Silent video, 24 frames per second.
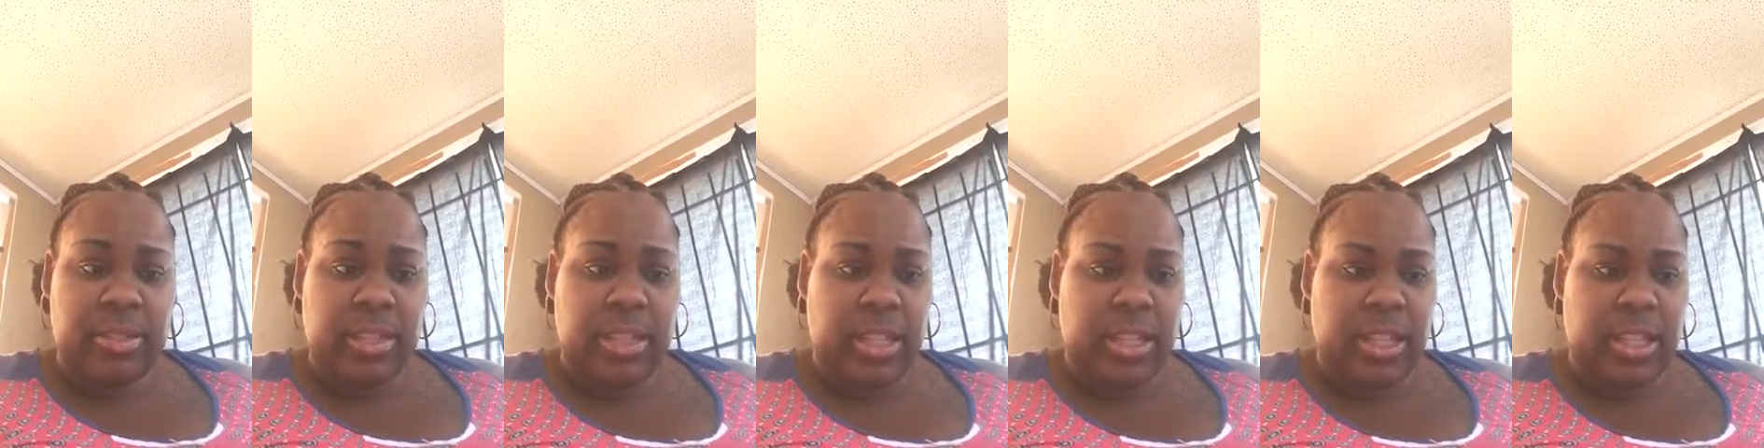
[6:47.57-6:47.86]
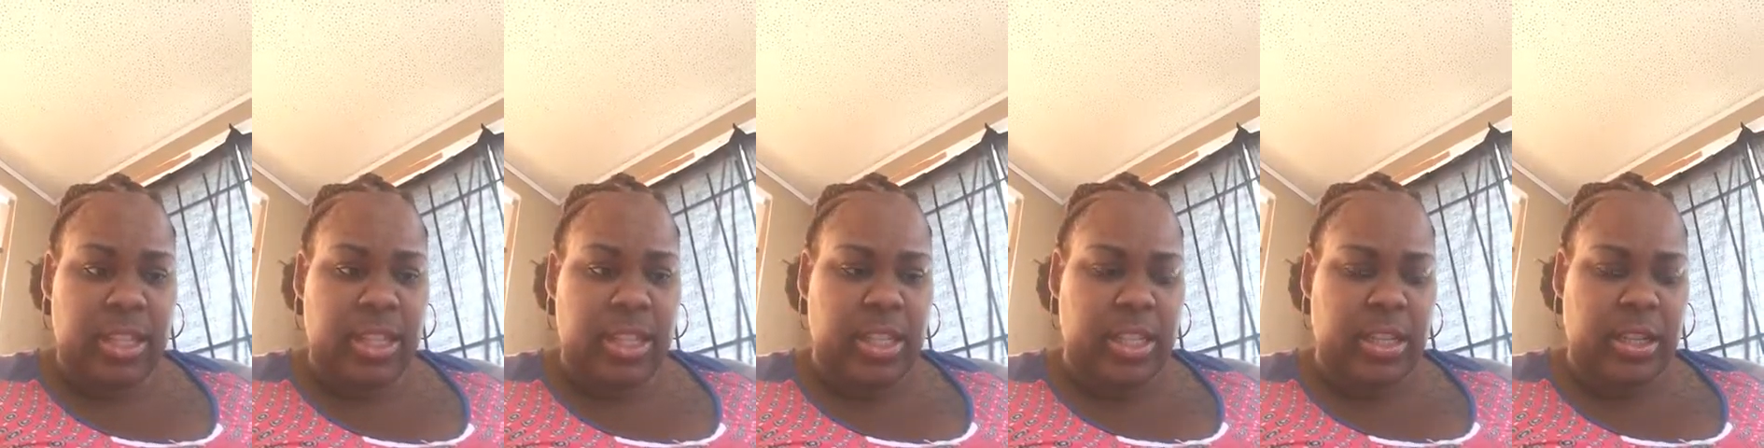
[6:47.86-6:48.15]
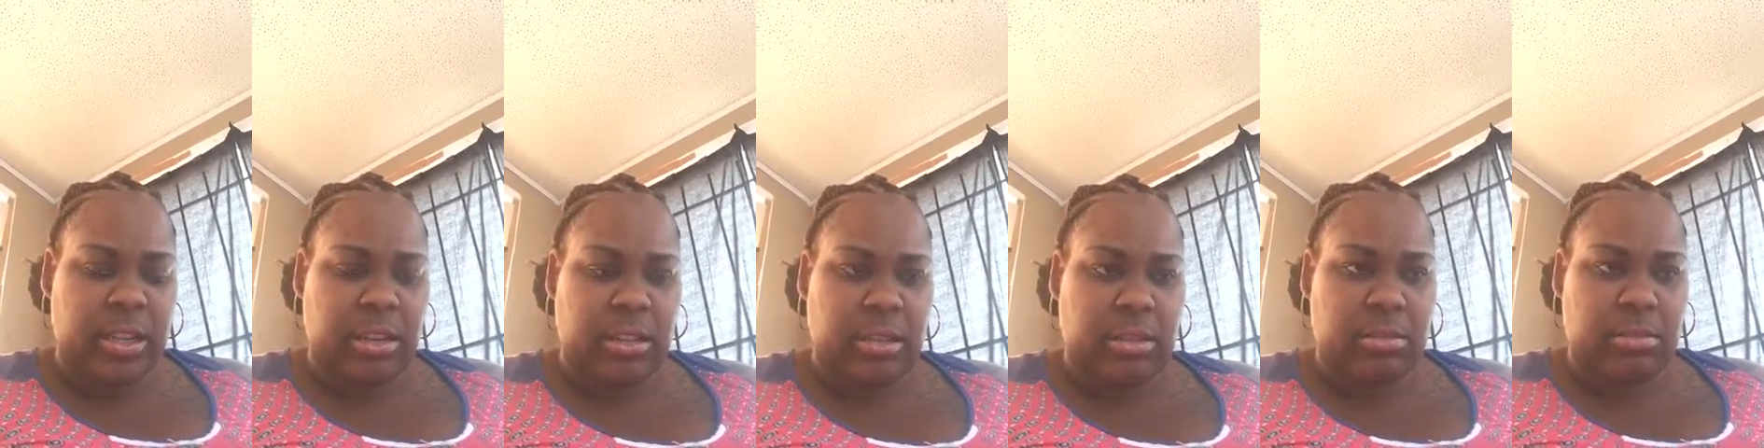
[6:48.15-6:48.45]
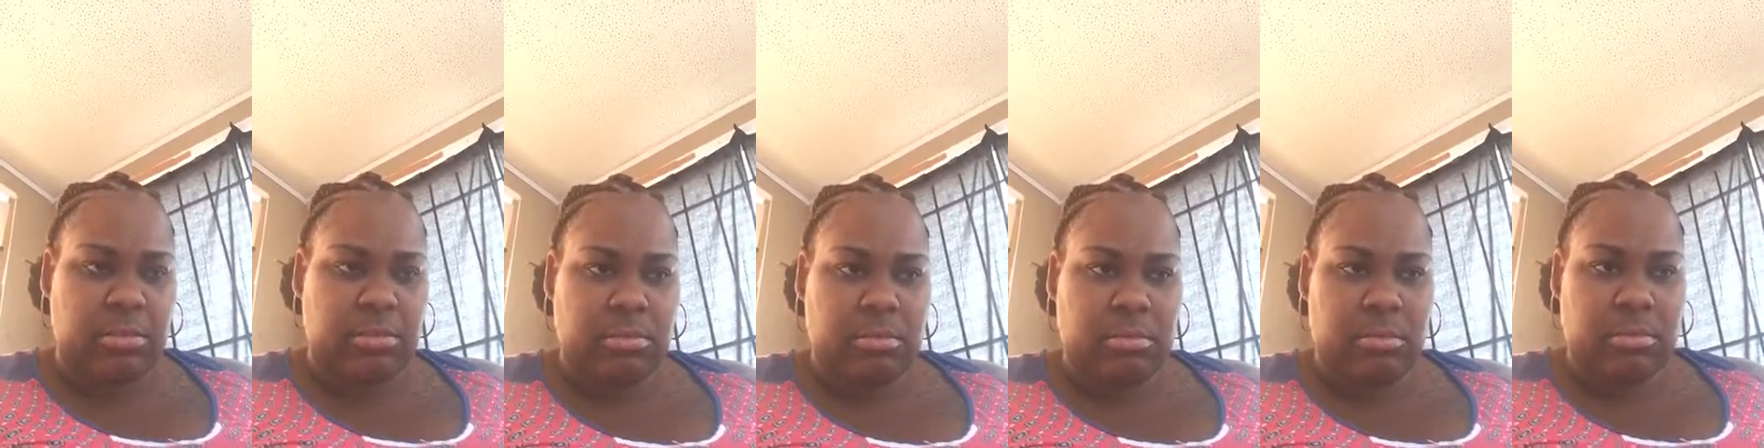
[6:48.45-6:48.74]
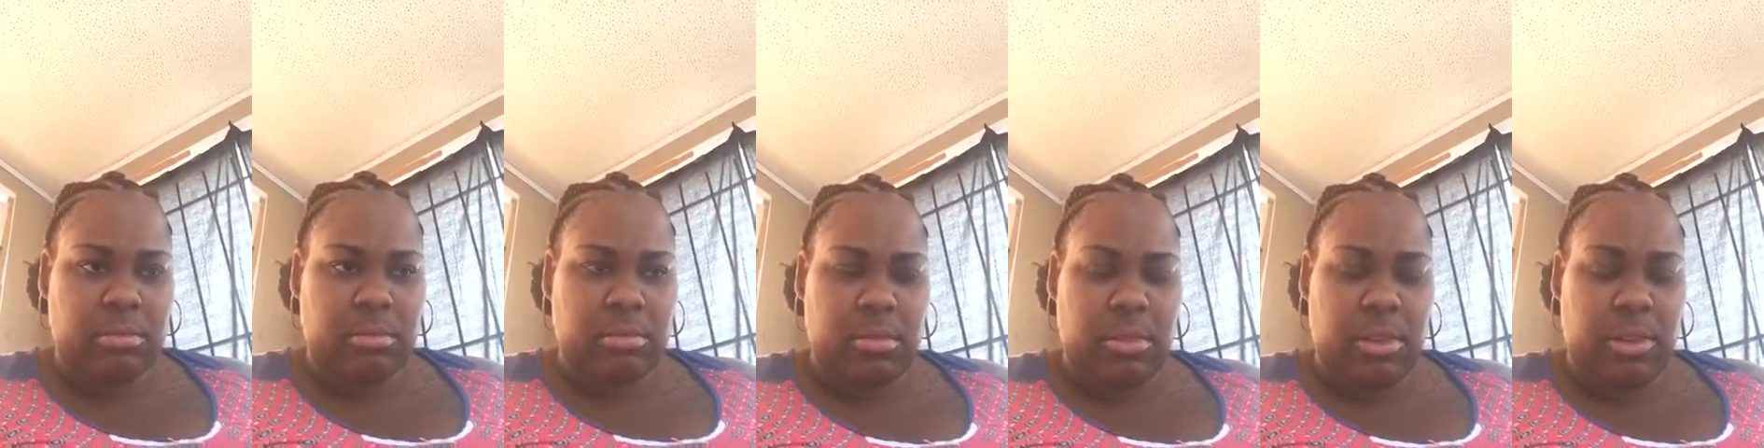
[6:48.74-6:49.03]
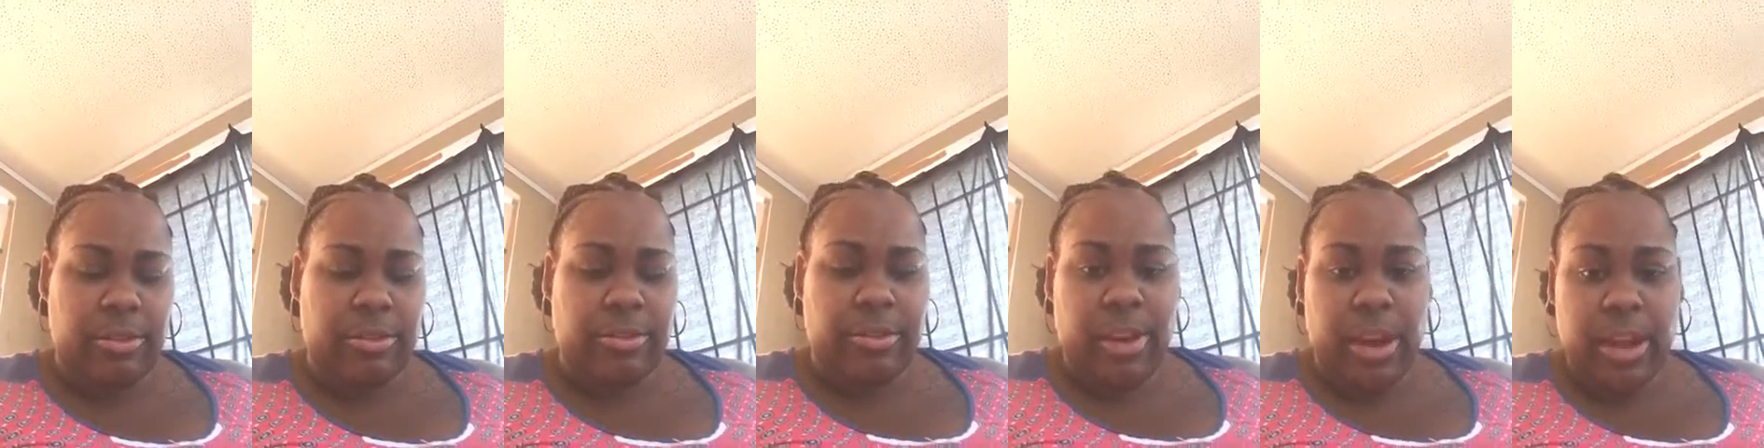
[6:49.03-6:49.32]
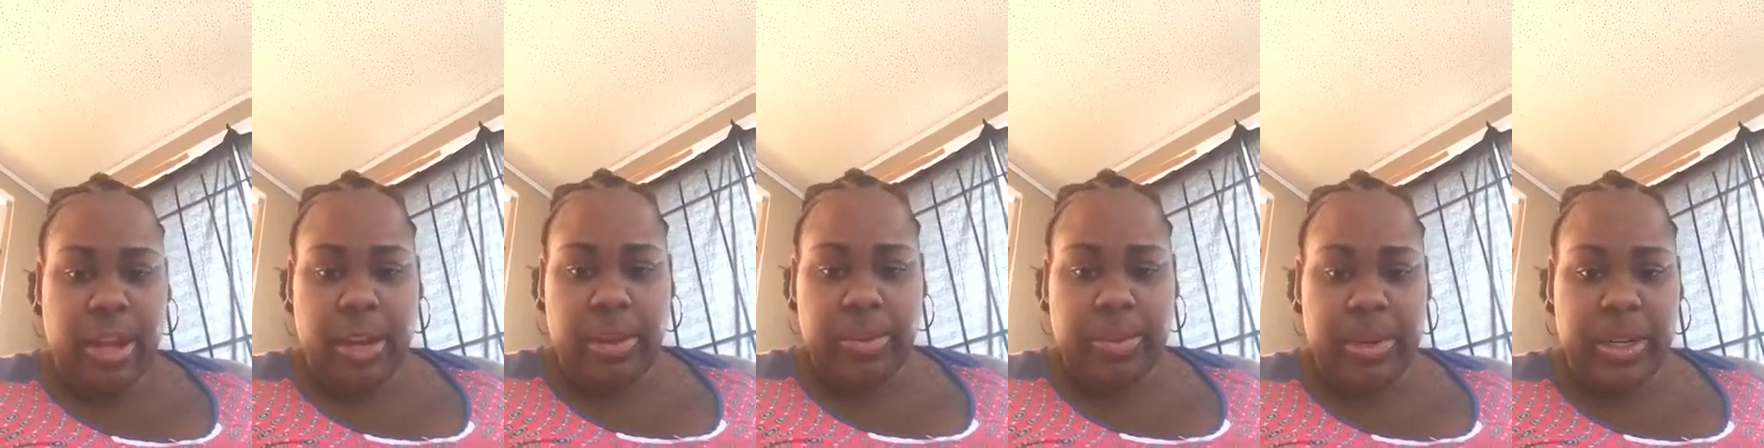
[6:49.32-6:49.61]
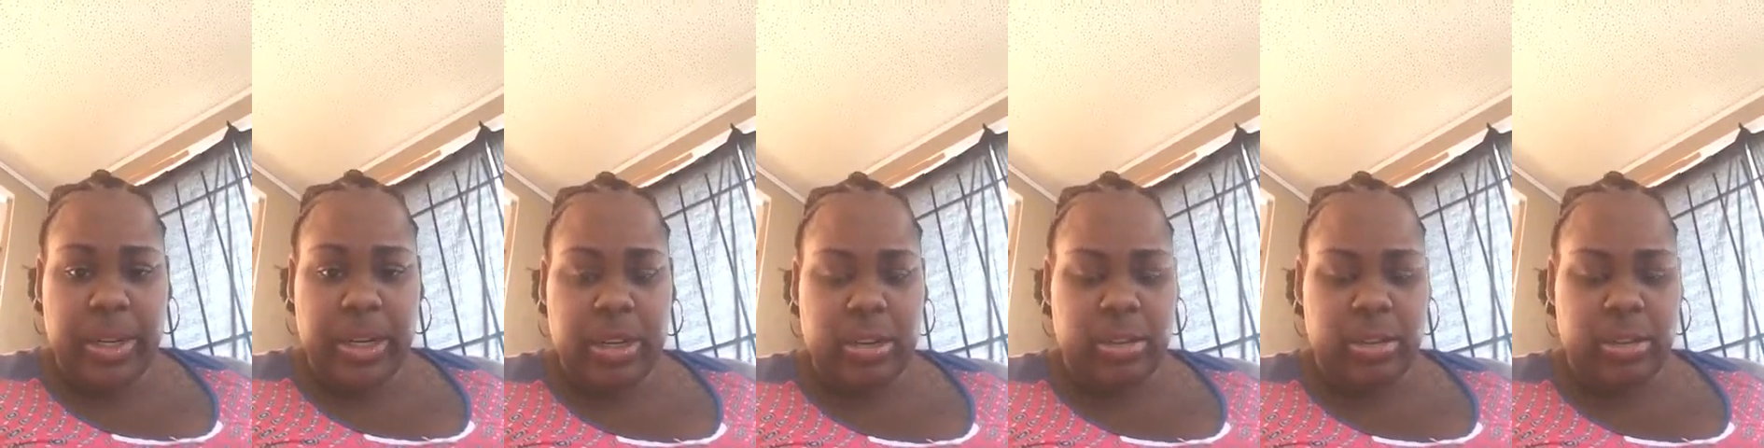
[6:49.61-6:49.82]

Get cleared on Friday when I